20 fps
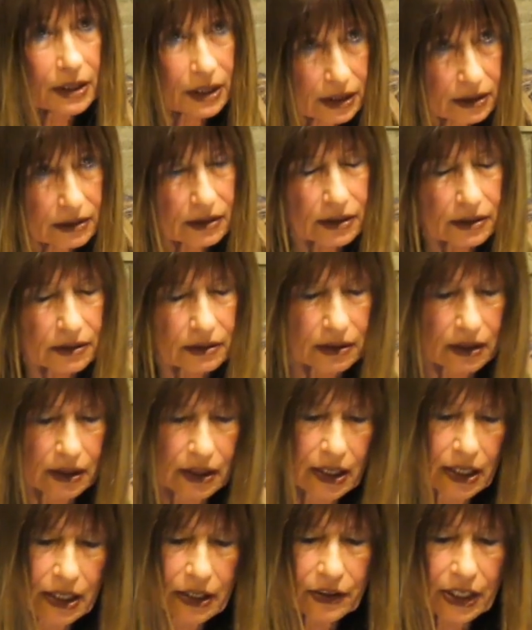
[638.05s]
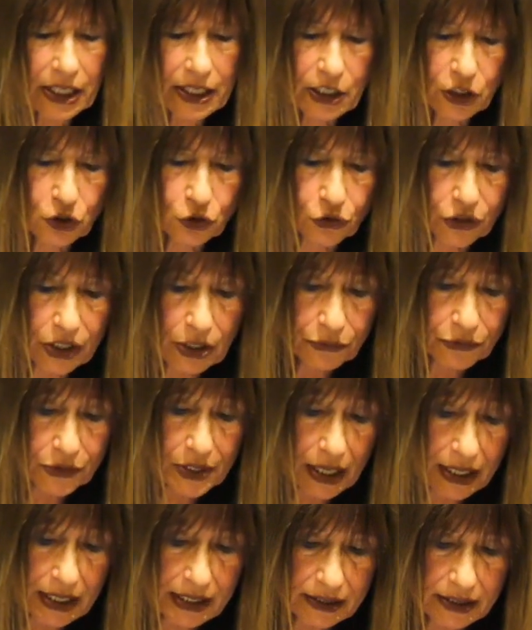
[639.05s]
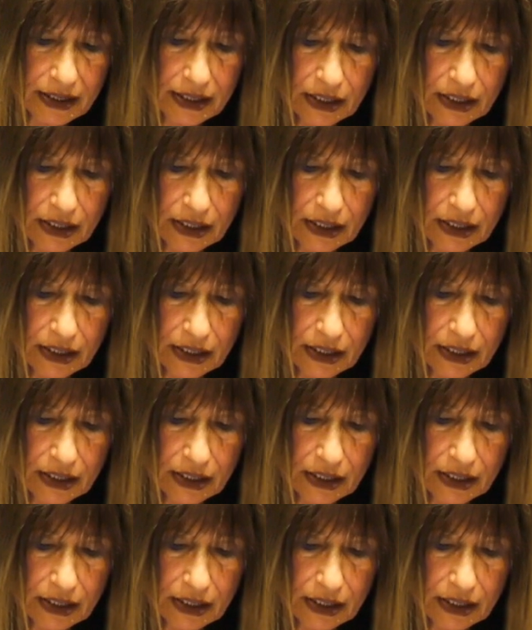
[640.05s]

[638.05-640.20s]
Indeed, the history of science